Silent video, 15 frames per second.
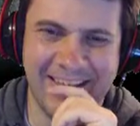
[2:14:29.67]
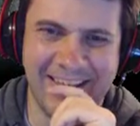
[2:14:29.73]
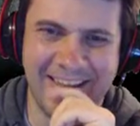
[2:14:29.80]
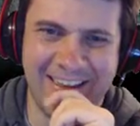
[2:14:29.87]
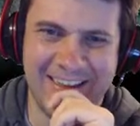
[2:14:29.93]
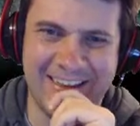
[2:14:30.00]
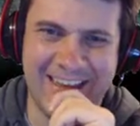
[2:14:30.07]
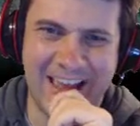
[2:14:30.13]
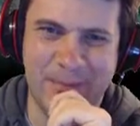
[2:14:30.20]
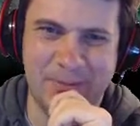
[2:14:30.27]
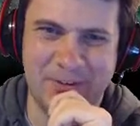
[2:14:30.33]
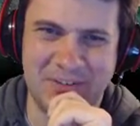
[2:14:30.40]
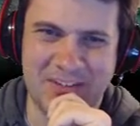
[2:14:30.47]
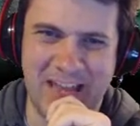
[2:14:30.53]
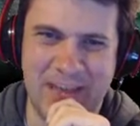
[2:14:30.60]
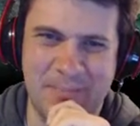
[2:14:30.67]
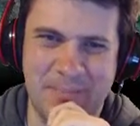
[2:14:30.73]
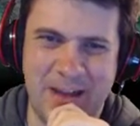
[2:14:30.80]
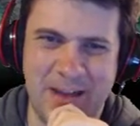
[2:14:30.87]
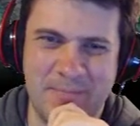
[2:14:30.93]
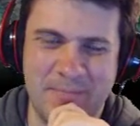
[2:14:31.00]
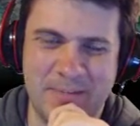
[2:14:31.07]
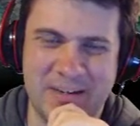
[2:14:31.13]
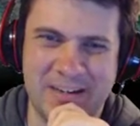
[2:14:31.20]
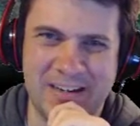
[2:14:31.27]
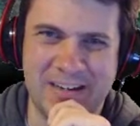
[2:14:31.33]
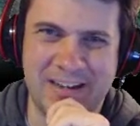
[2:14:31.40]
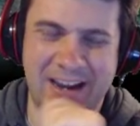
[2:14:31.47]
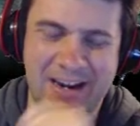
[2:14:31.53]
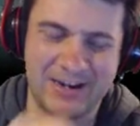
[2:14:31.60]
Yeah, Blues, I'm being
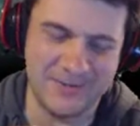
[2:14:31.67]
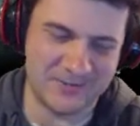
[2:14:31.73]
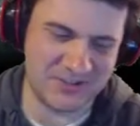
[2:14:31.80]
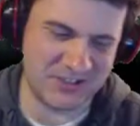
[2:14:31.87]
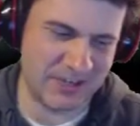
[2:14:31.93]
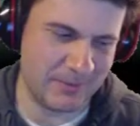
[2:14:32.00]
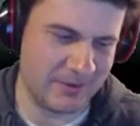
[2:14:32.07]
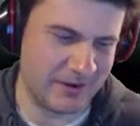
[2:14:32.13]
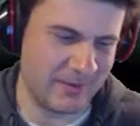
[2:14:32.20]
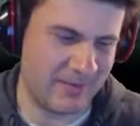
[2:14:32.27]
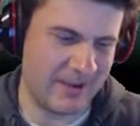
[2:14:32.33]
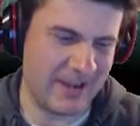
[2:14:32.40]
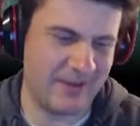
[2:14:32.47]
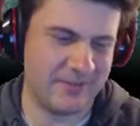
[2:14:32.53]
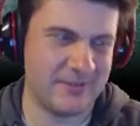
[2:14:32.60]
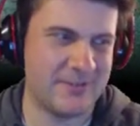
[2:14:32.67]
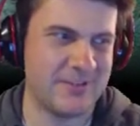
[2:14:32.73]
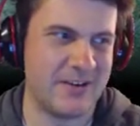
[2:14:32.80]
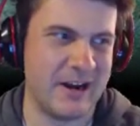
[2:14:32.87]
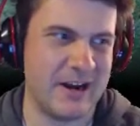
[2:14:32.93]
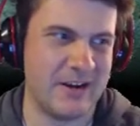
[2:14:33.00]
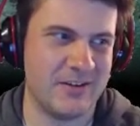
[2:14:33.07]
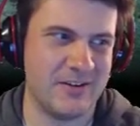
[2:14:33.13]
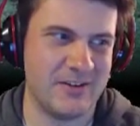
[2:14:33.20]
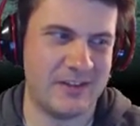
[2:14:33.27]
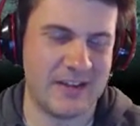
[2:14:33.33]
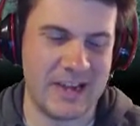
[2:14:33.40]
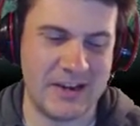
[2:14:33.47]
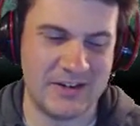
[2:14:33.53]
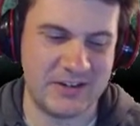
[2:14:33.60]
kind of stubborn about trying to do the
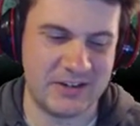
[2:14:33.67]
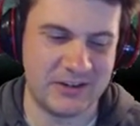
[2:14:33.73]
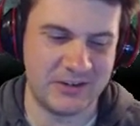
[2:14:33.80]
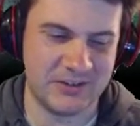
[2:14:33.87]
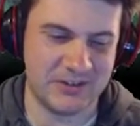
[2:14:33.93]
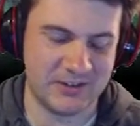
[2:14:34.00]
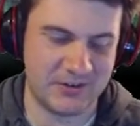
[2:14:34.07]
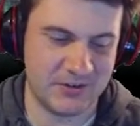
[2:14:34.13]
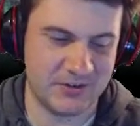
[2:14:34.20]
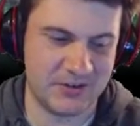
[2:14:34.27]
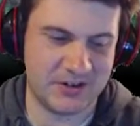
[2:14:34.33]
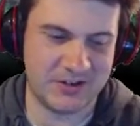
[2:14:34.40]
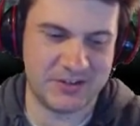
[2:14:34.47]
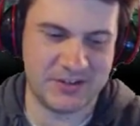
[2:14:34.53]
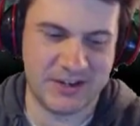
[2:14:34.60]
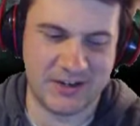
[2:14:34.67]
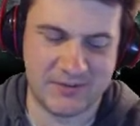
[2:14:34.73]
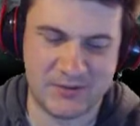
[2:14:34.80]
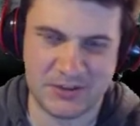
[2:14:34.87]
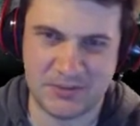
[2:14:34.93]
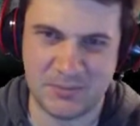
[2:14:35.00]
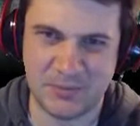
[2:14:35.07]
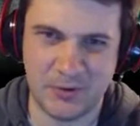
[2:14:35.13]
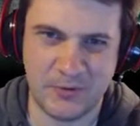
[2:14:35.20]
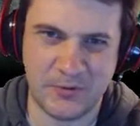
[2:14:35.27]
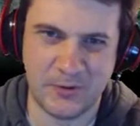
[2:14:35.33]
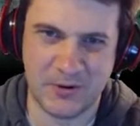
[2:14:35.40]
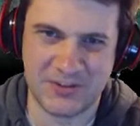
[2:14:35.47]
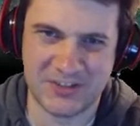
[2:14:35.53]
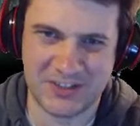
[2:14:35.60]
ideal solution instead of just brute
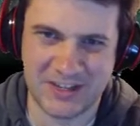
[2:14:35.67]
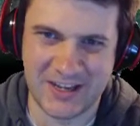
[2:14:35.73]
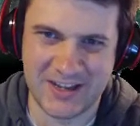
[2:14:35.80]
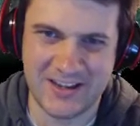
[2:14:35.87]
forcing it.